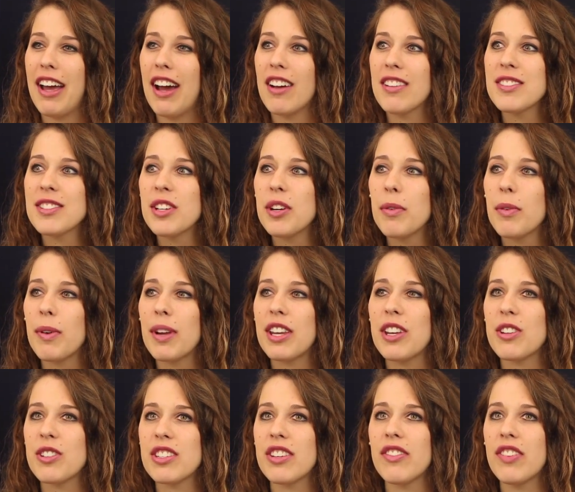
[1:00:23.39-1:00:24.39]
Also, when
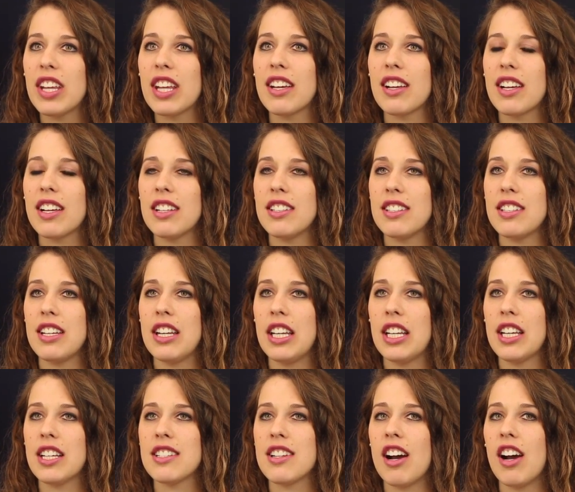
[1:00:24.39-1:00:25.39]
you're serving
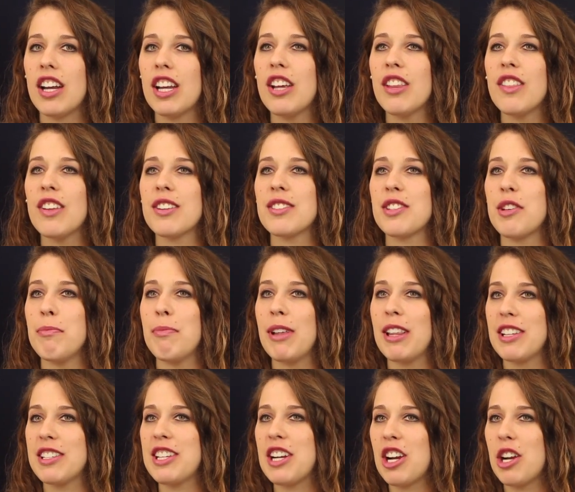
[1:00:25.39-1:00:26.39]
in Catania, there's a
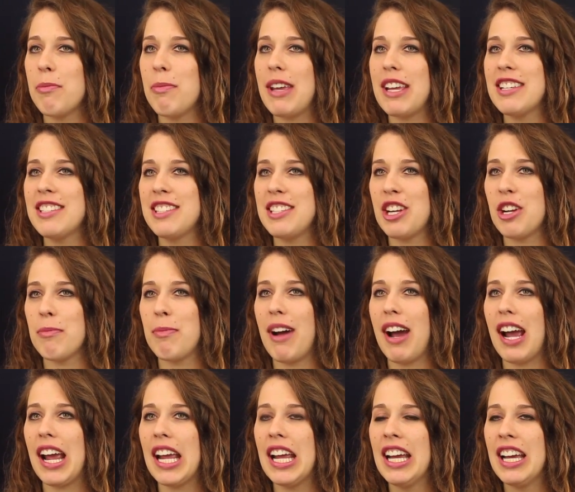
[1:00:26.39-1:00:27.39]
military base
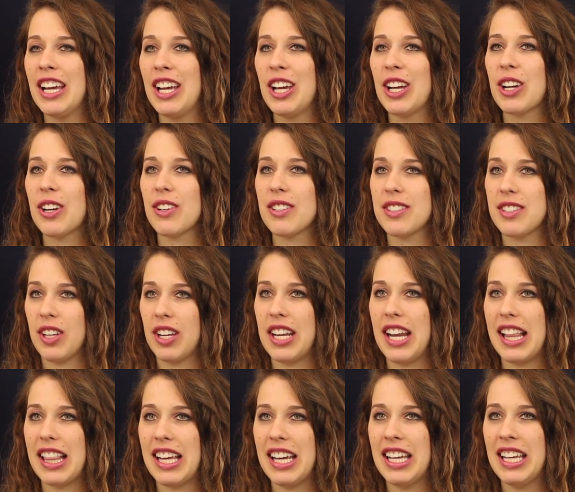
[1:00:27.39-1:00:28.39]
nearby called
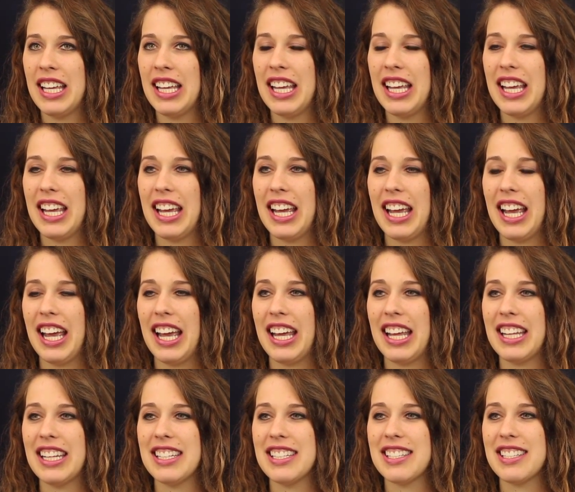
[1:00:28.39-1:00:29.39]
Sigonella.
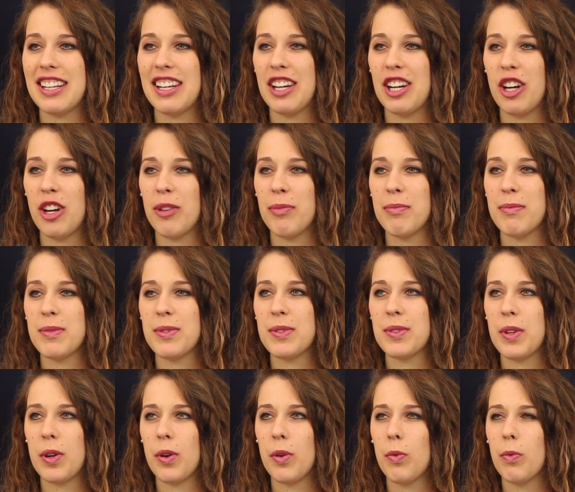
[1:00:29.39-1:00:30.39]
And
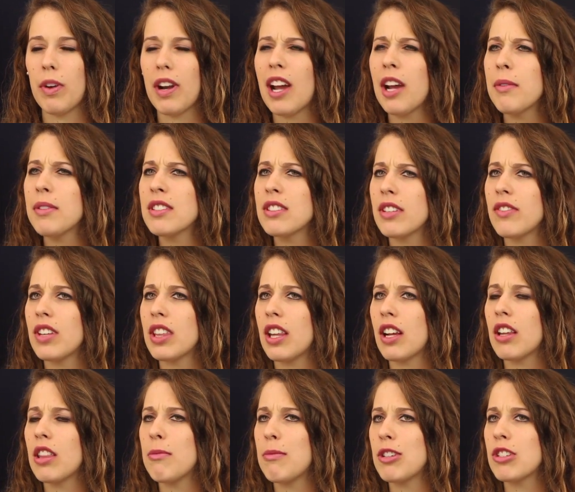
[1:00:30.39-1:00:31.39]
so when I was serving
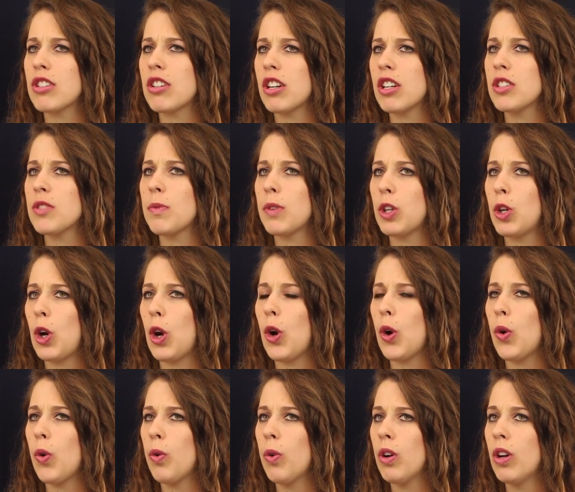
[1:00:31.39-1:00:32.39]
there, the missionaries would
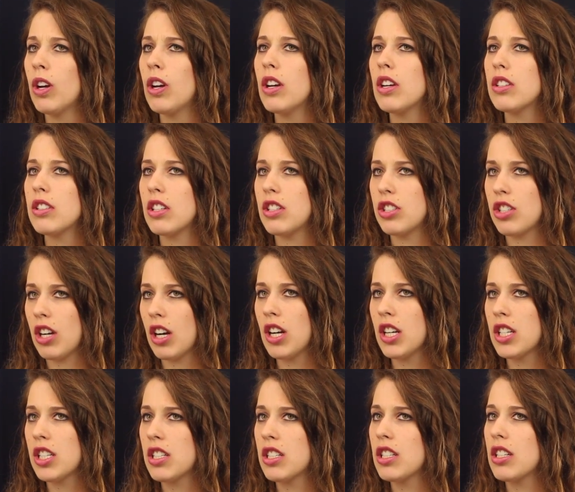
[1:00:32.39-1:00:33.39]
go to
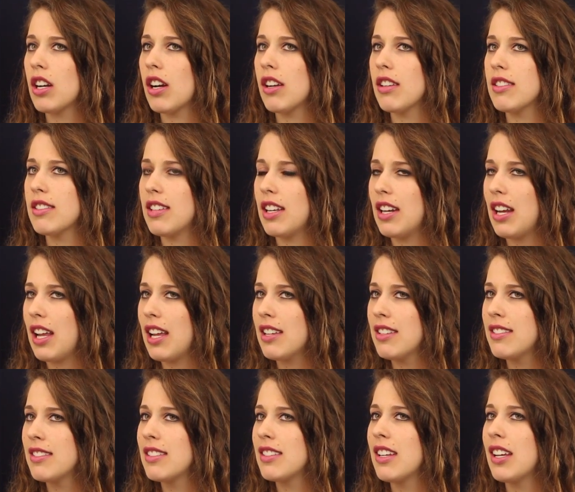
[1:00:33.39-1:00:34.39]
church on
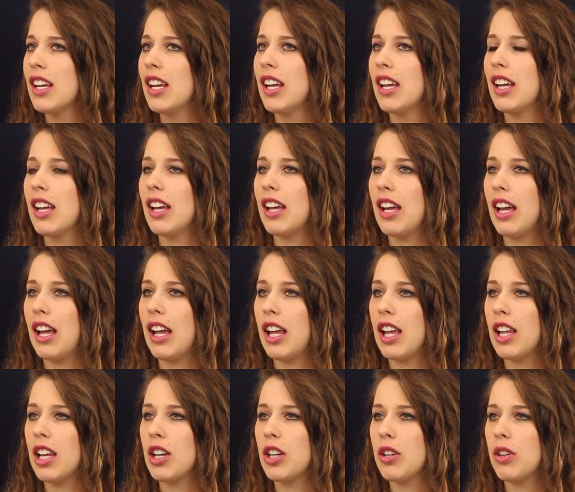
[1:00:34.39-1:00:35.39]
Sundays,
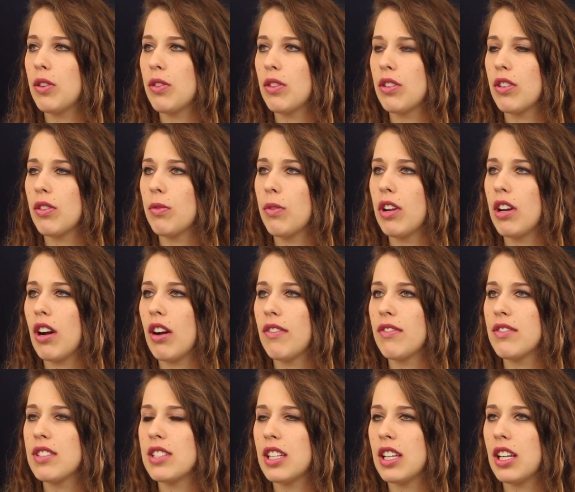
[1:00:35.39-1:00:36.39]
and we'd
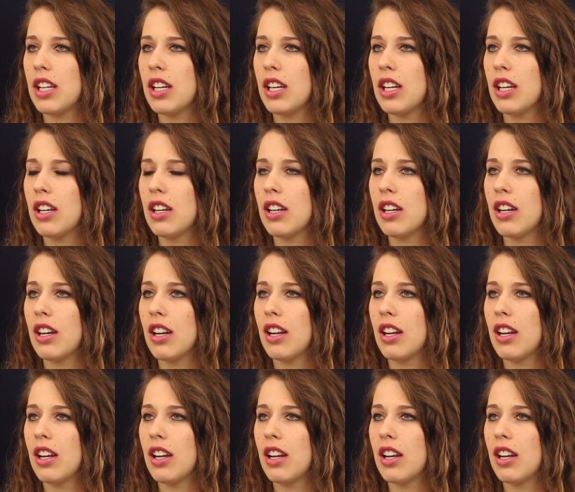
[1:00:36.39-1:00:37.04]
often